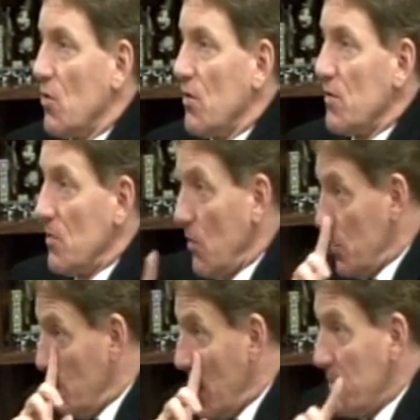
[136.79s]
or
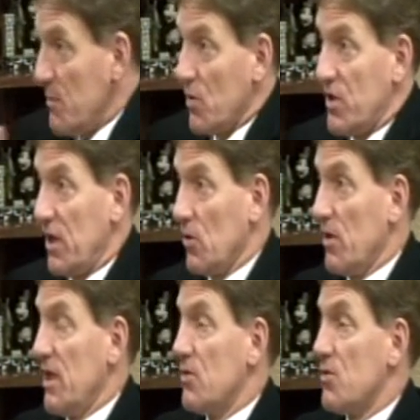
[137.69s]
you might be
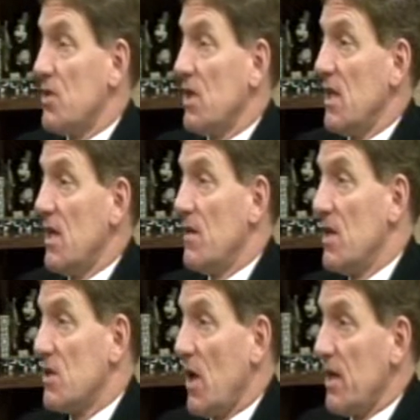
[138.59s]
particularly interested in
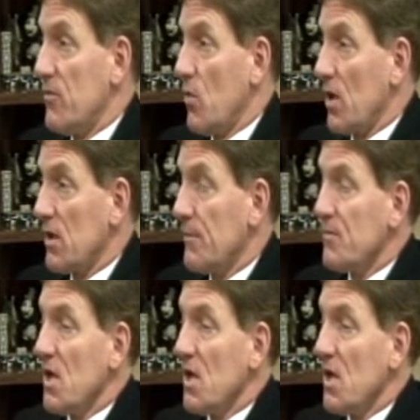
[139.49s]
this line of work.